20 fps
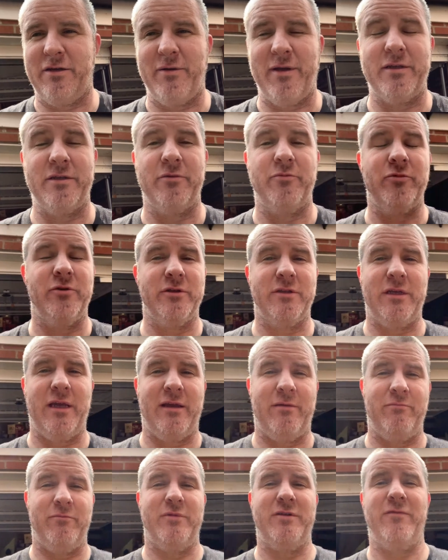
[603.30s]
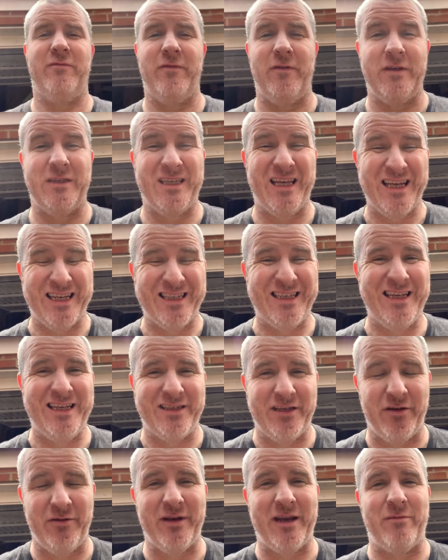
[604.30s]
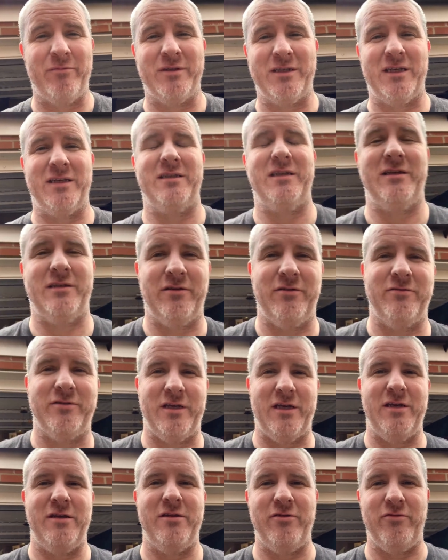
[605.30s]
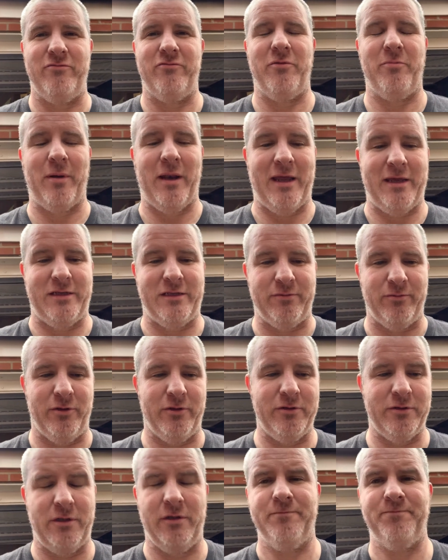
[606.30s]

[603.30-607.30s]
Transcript: engine was the M62 and M62 TU replacement.